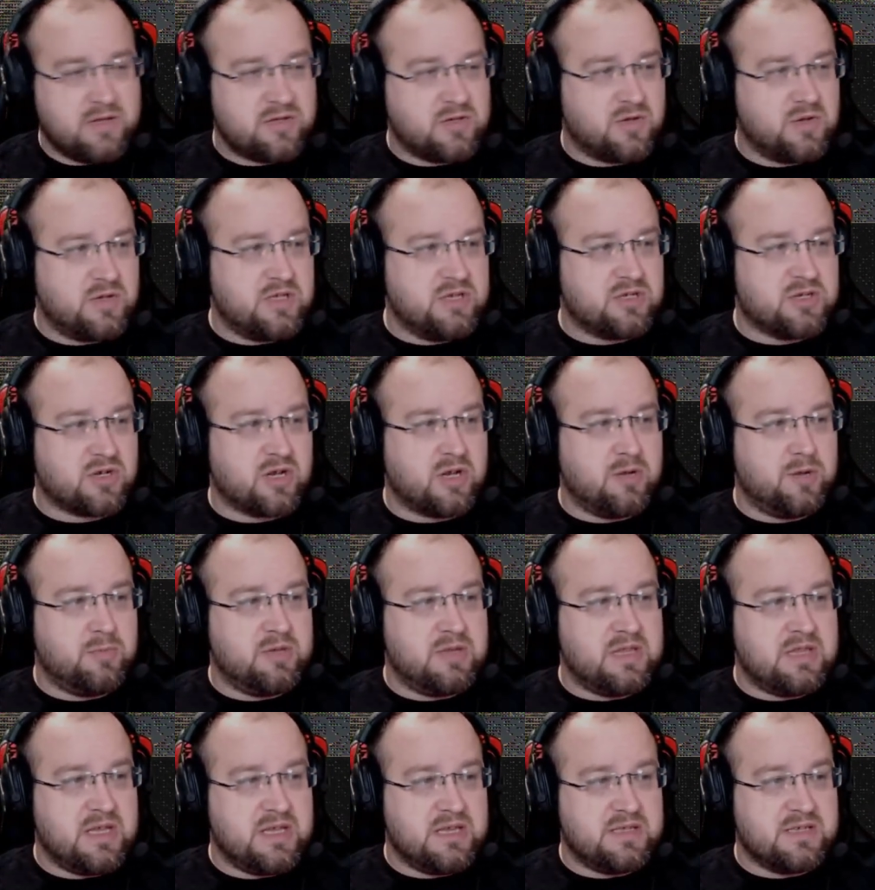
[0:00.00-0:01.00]
So these are going to be
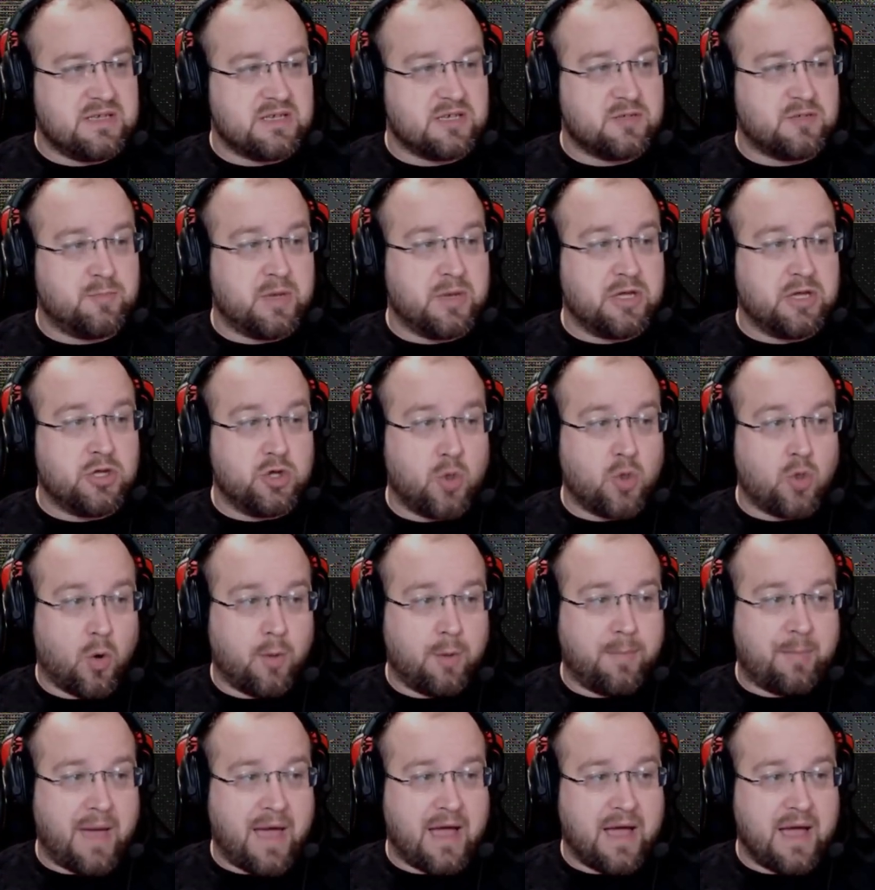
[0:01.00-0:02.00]
the easiest, but your
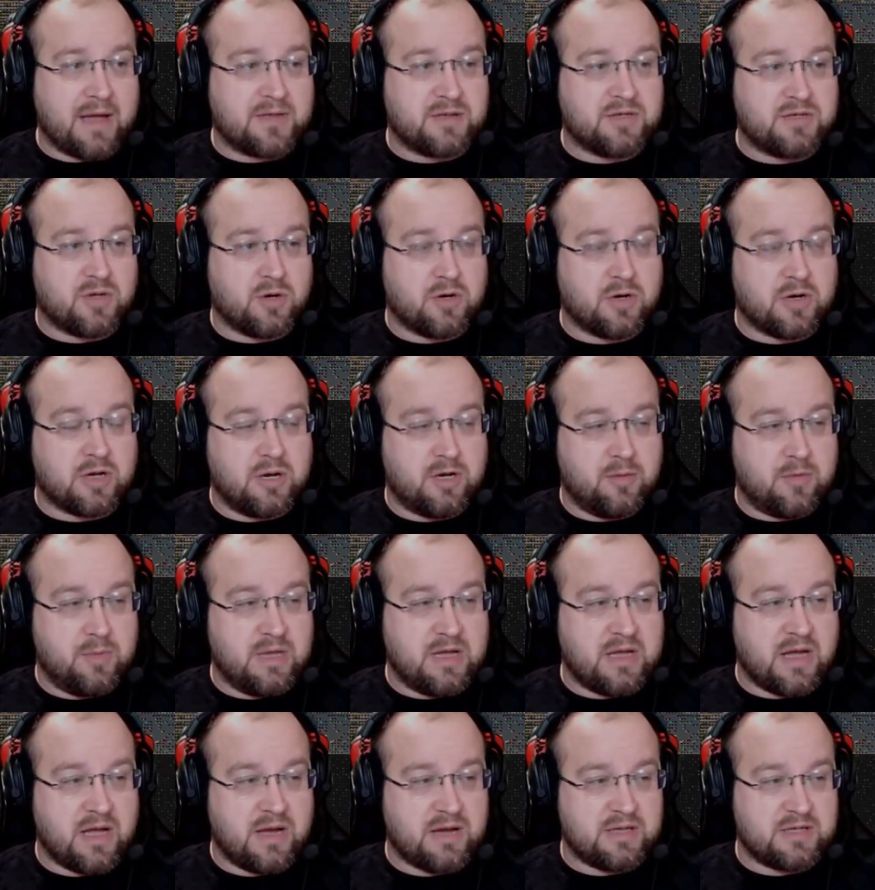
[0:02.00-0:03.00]
bags are going to be
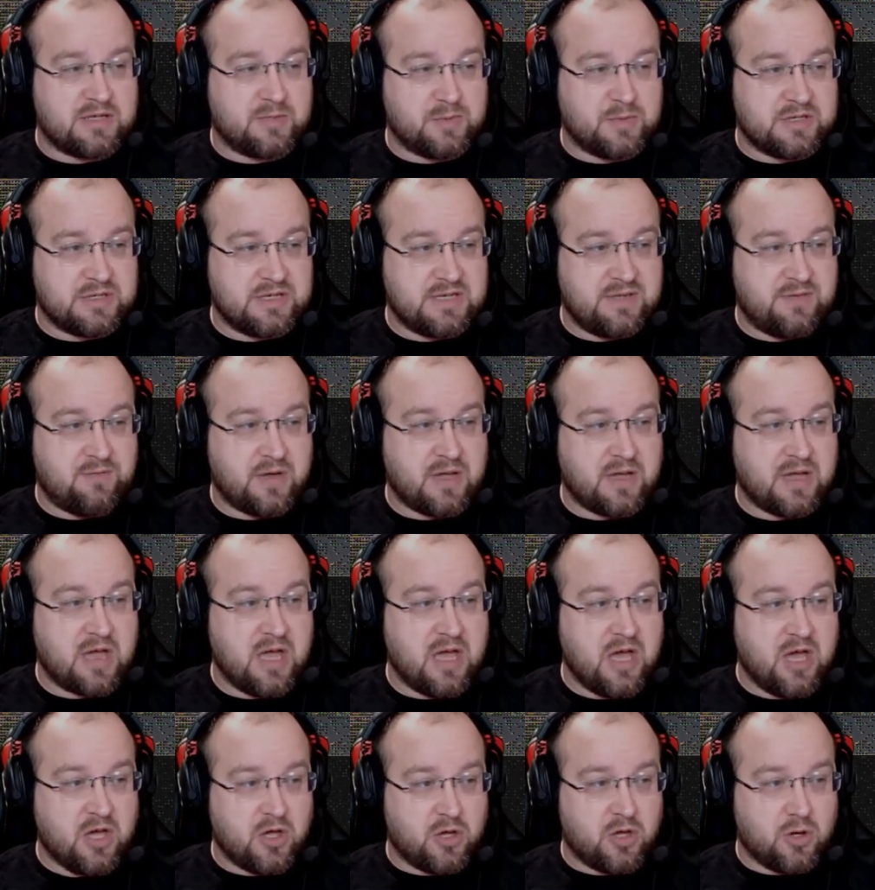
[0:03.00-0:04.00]
kind of specific.
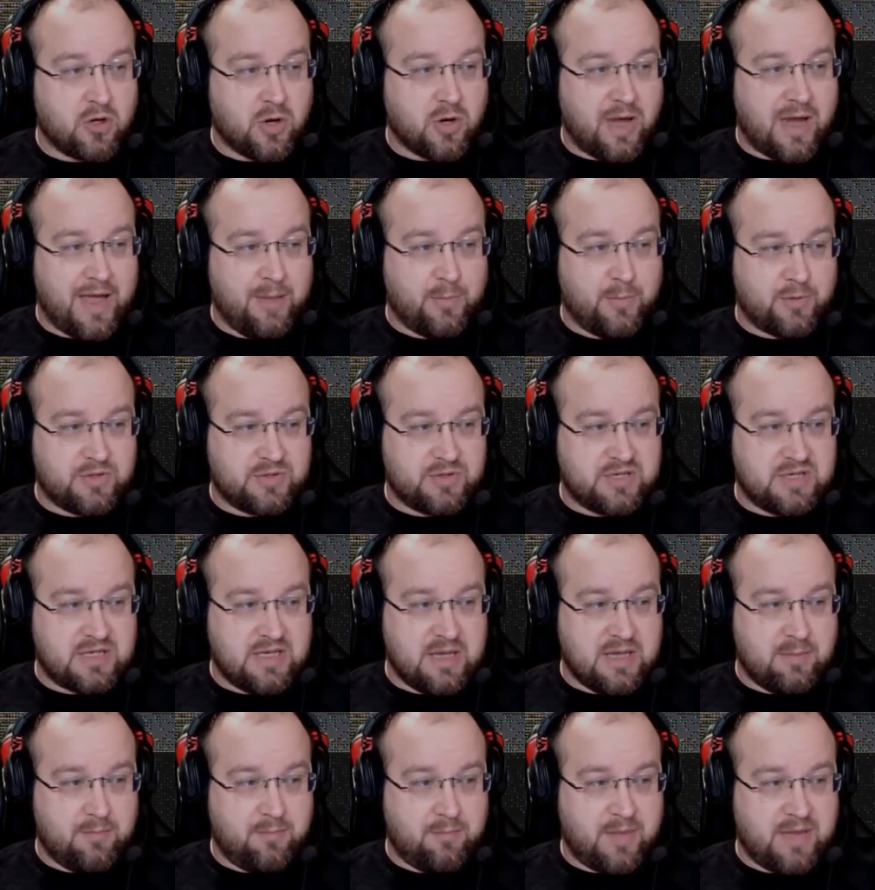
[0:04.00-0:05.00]
You're able to
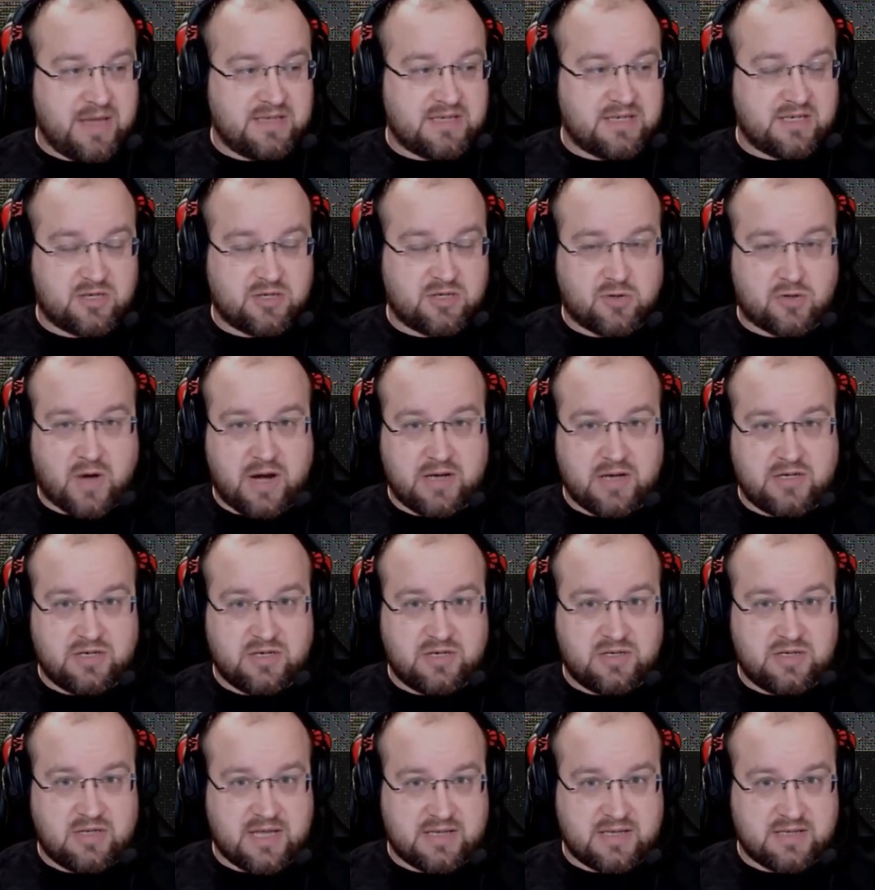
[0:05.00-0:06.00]
get basic
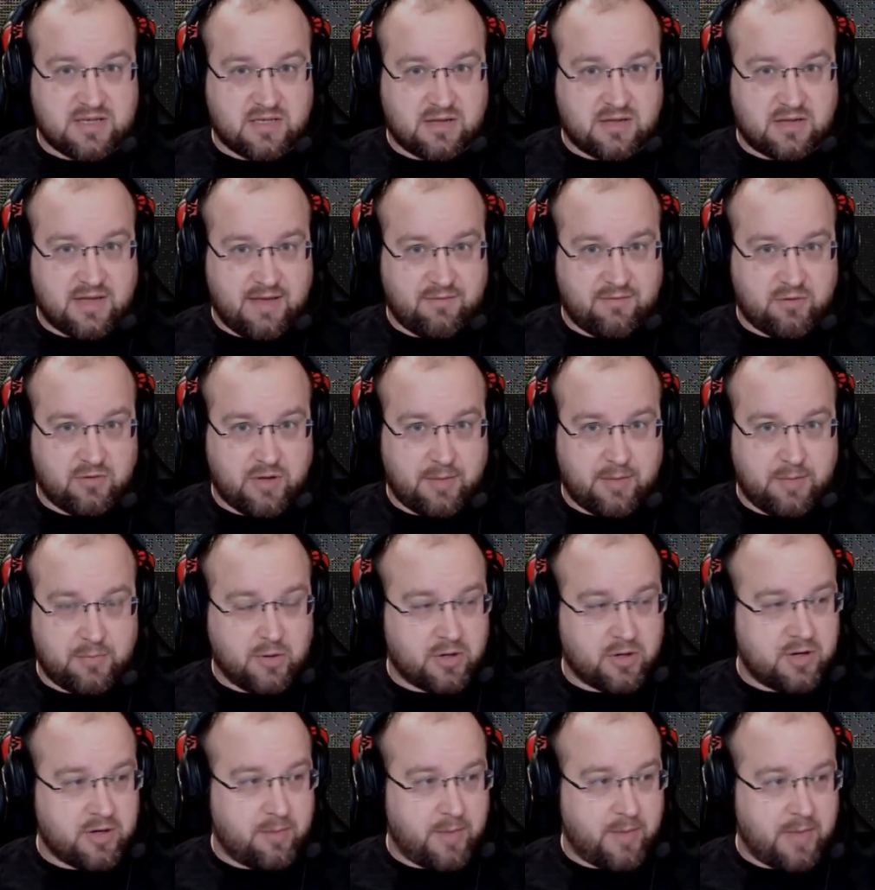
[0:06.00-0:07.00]
strategies. That's to level up
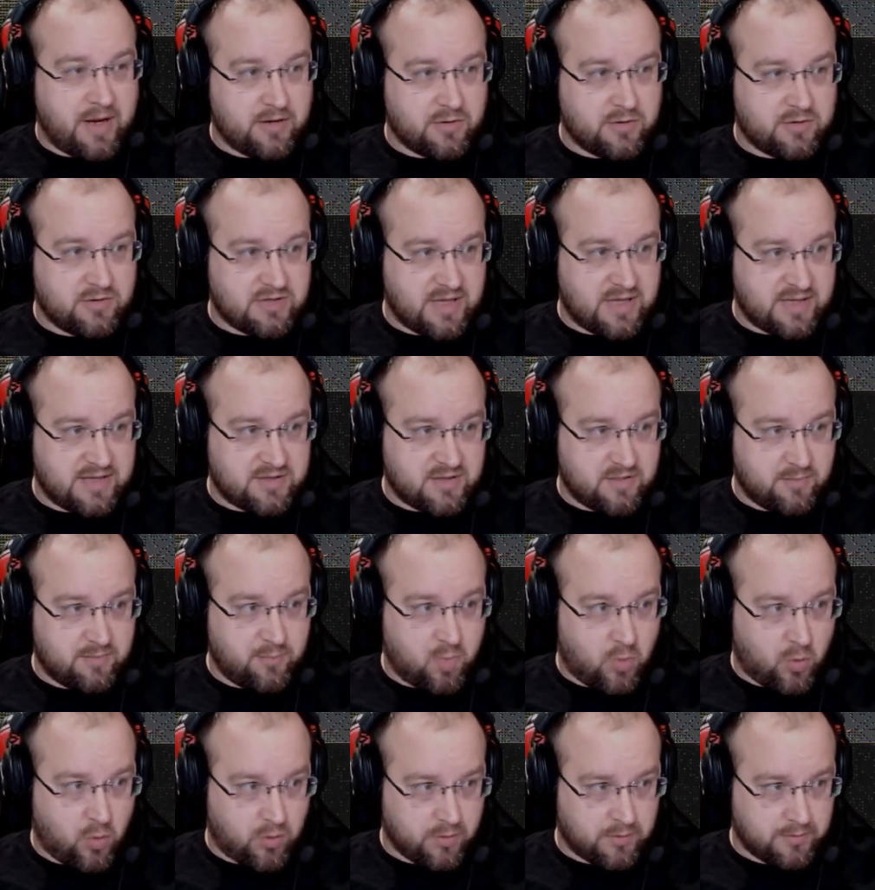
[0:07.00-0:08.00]
your commanders. That's
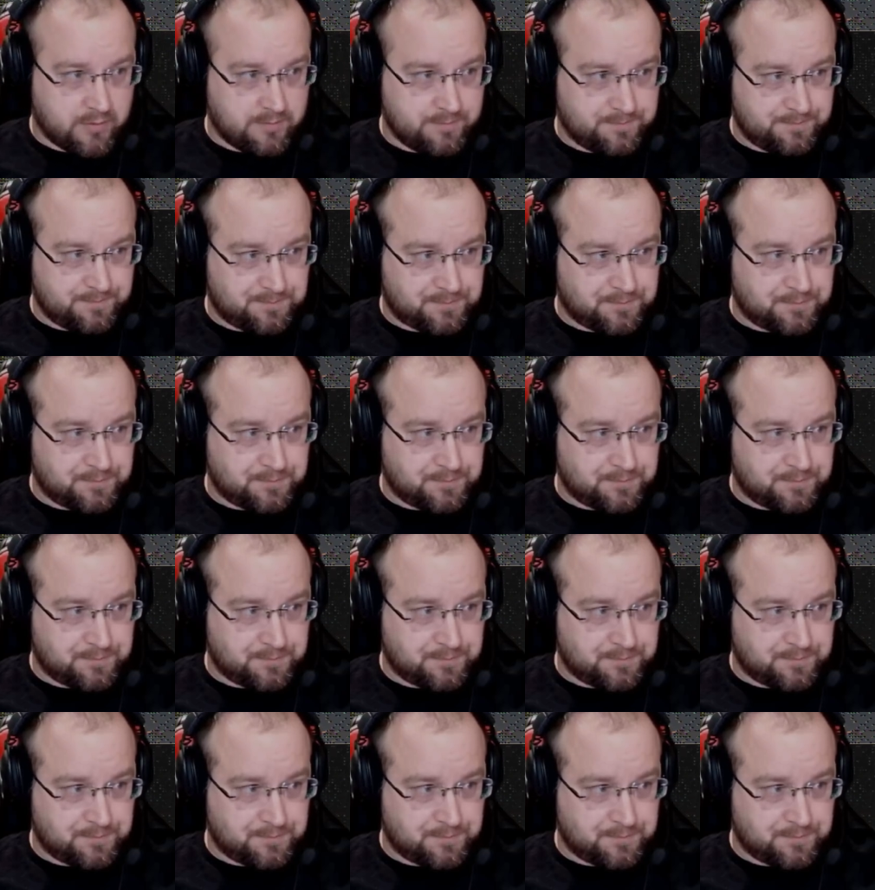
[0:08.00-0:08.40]
important.